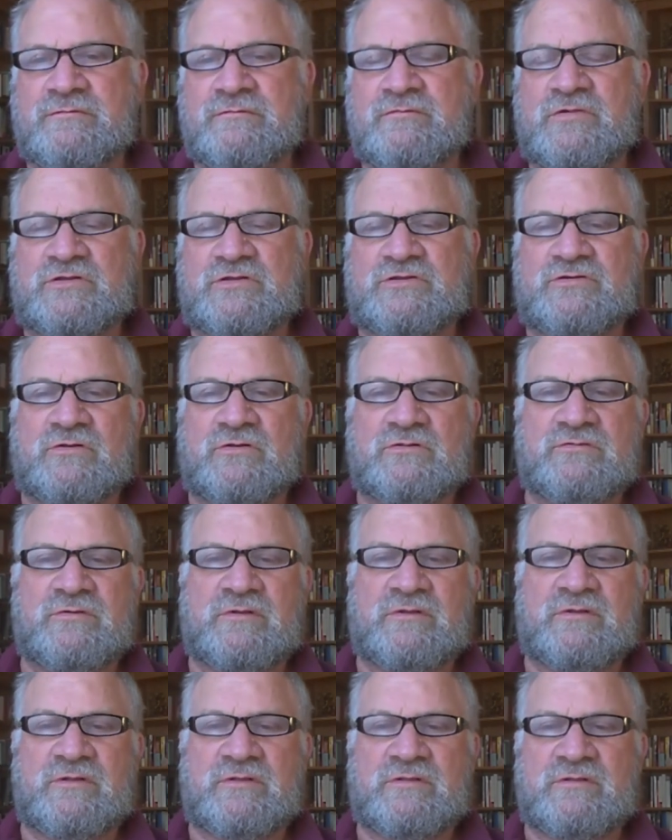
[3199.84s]
with
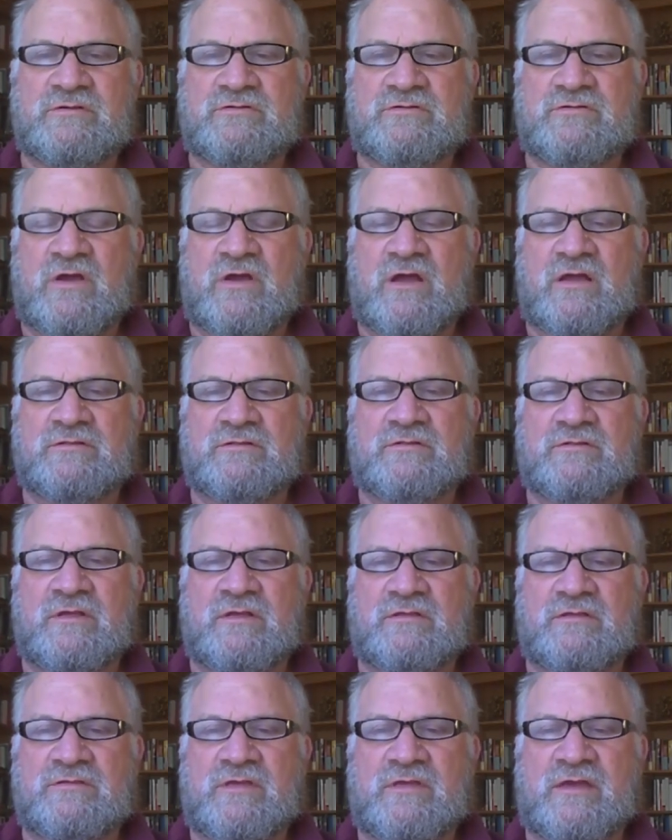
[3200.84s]
children and the
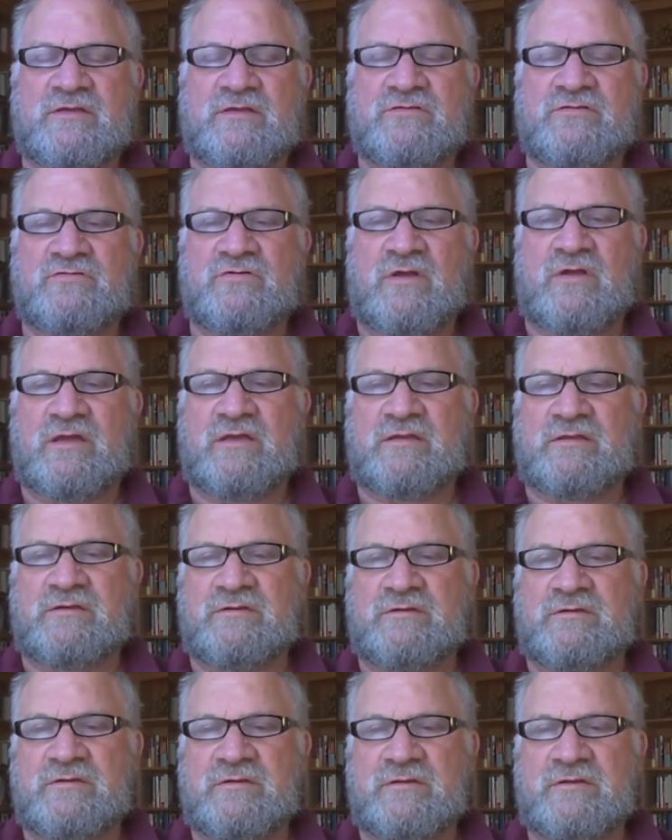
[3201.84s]
child sex
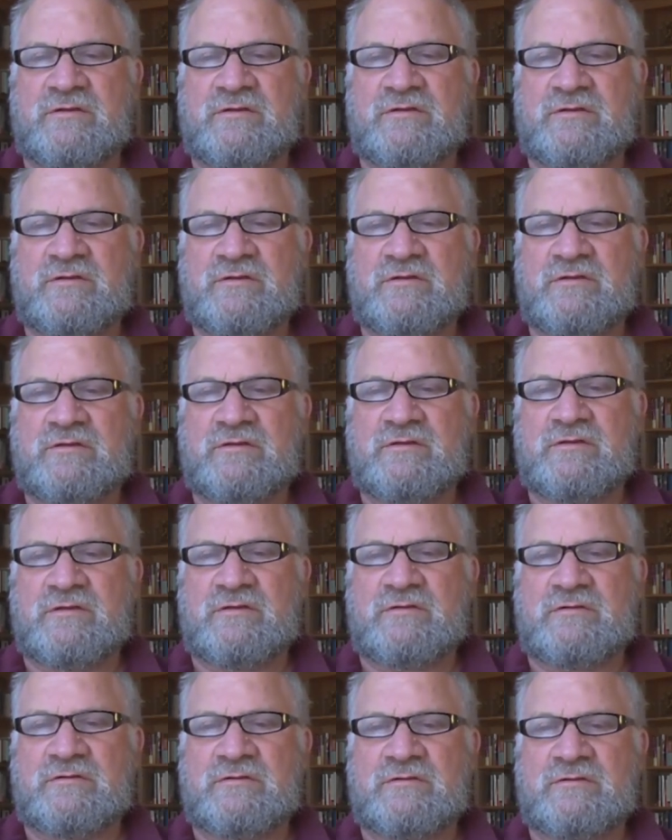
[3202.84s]
trade,
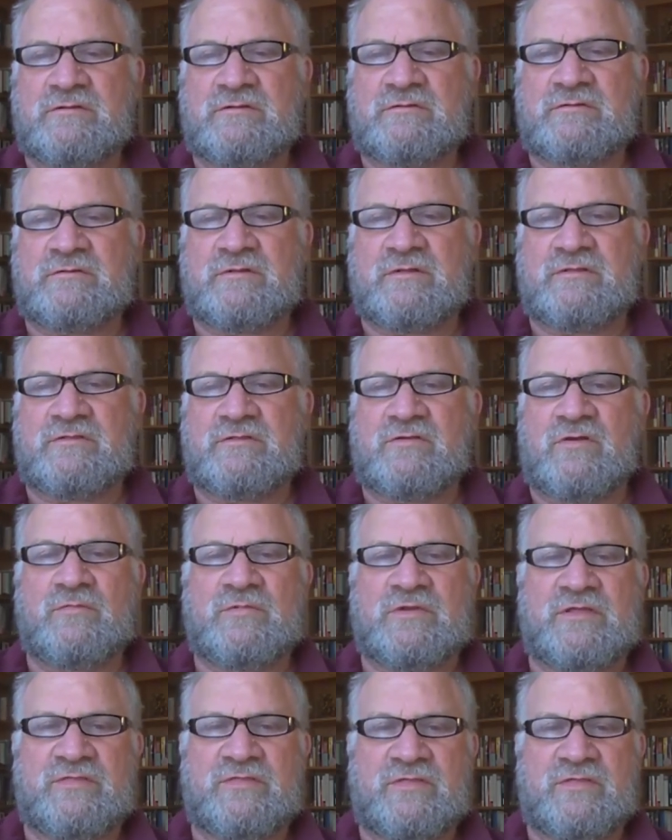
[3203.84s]
and so
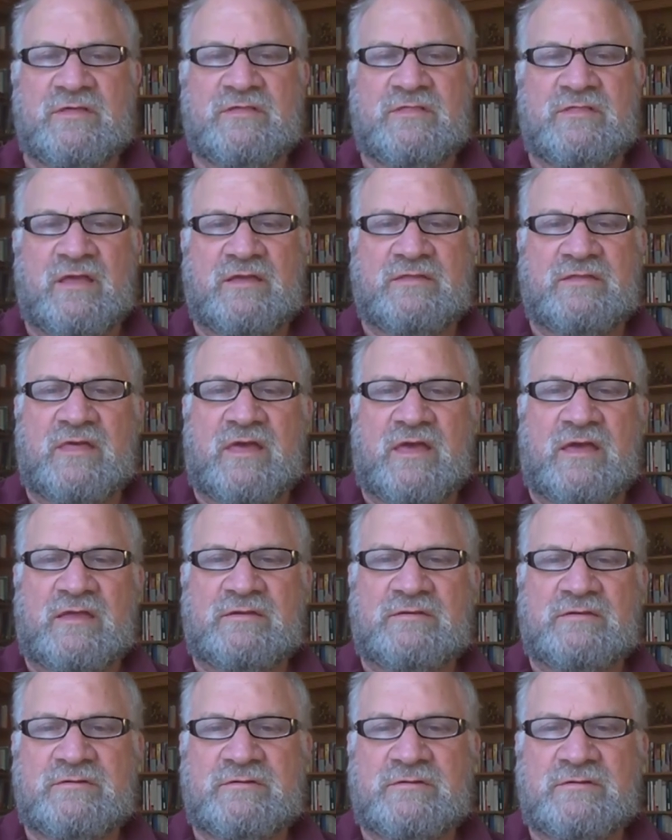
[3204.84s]
many things like that.
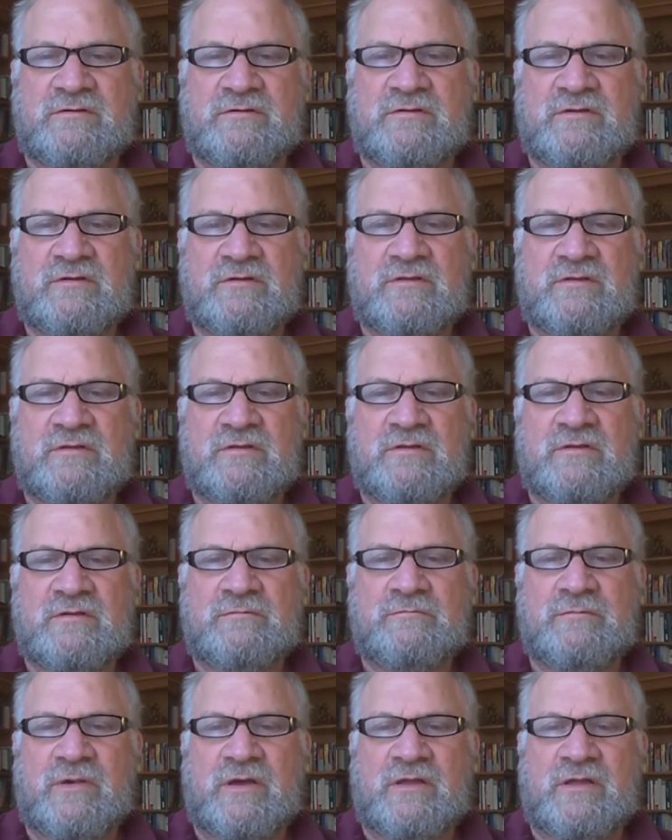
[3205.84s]

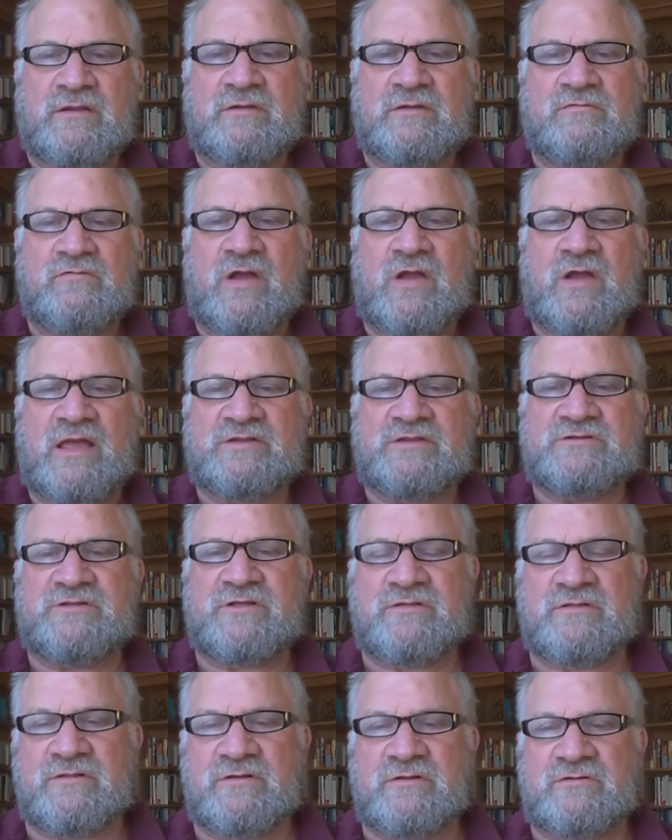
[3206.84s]
But enraged
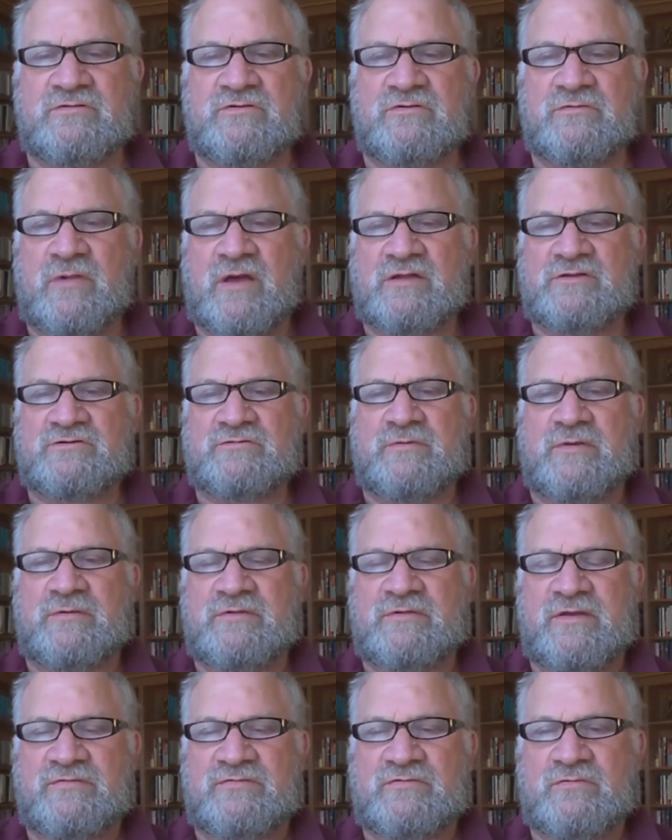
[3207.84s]
is a little too much. Maybe
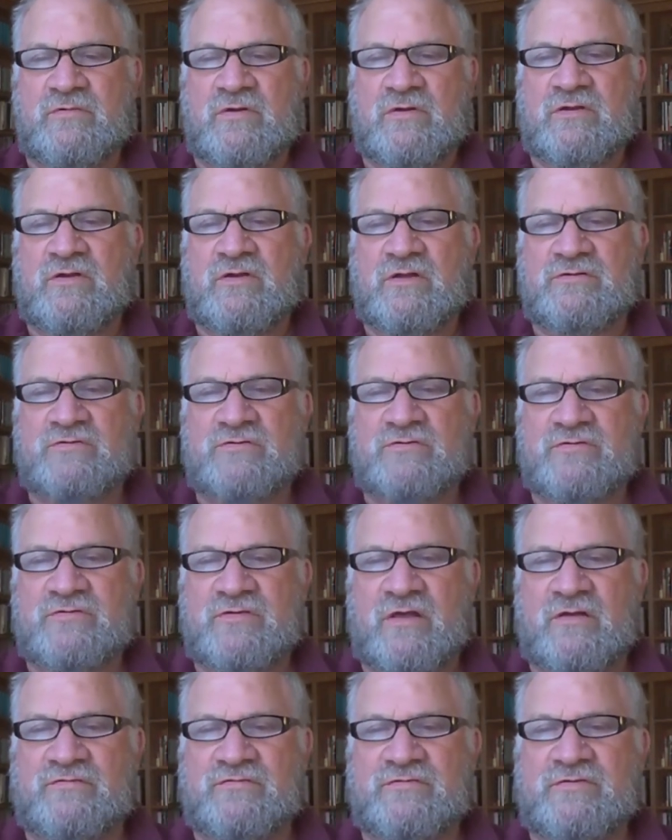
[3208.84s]
you have to work on
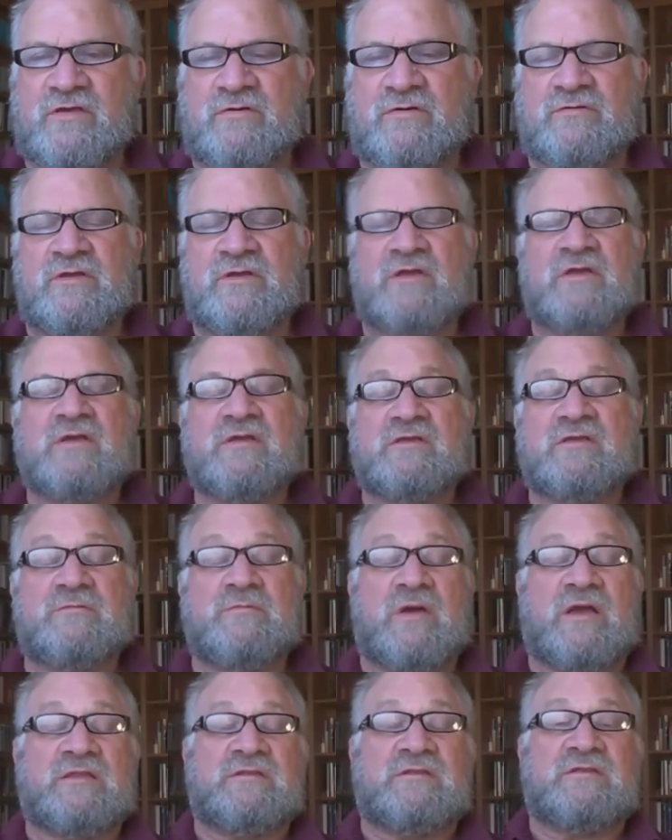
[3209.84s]
yourself. So you
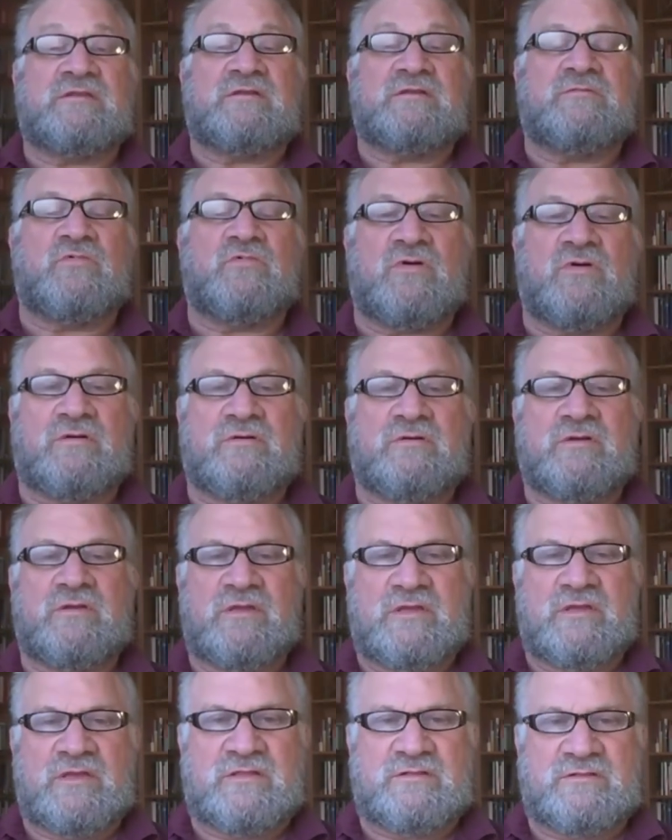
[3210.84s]
might need a more
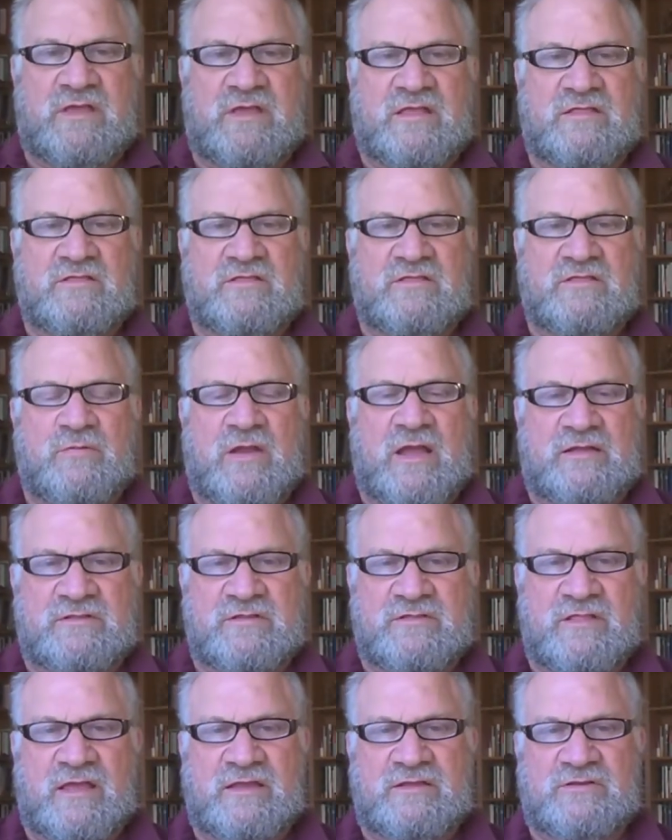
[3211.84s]
intense
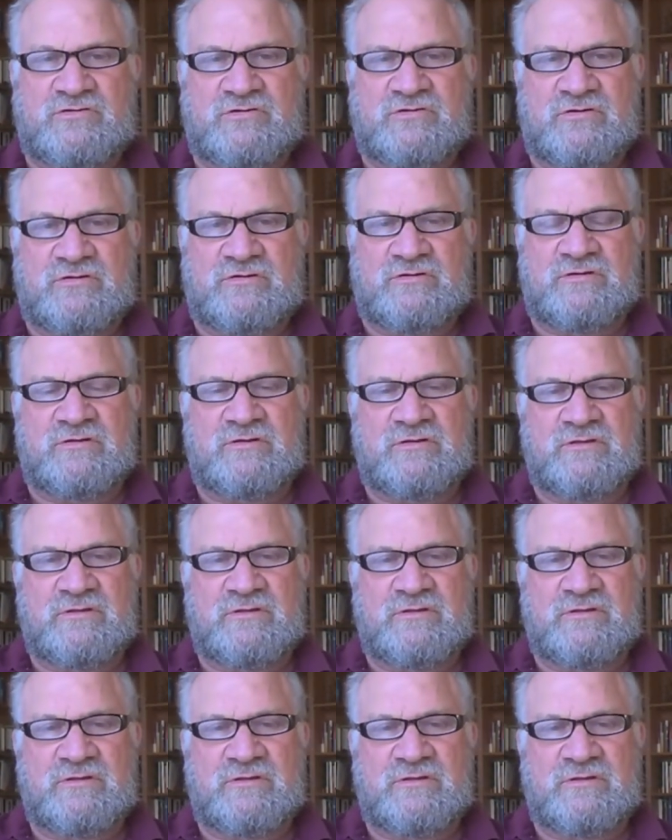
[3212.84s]
practice like chud,